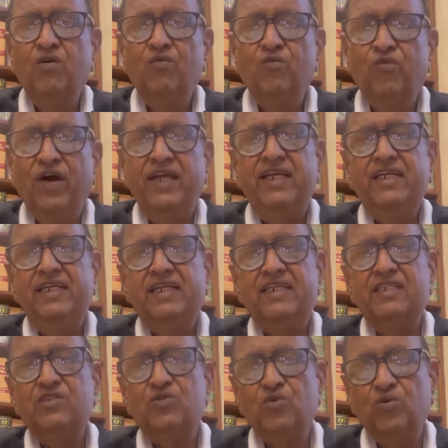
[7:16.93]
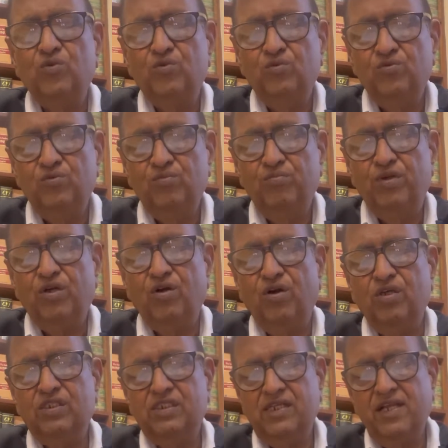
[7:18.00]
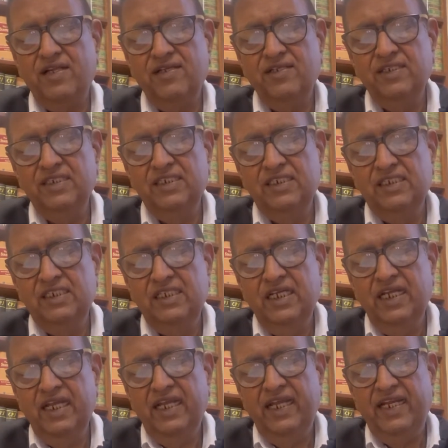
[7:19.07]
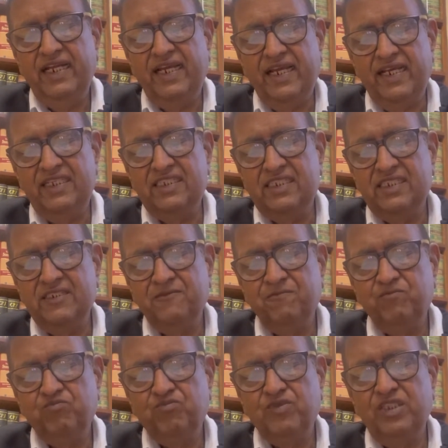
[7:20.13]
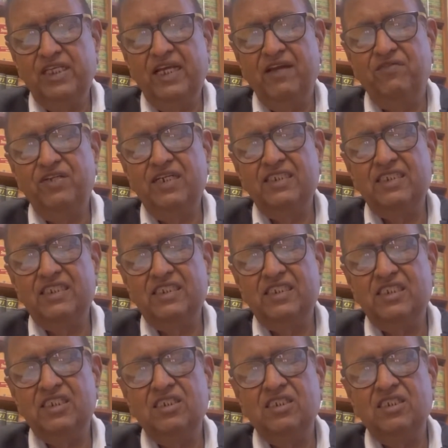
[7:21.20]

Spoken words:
Why it is so? Because in case the evidence is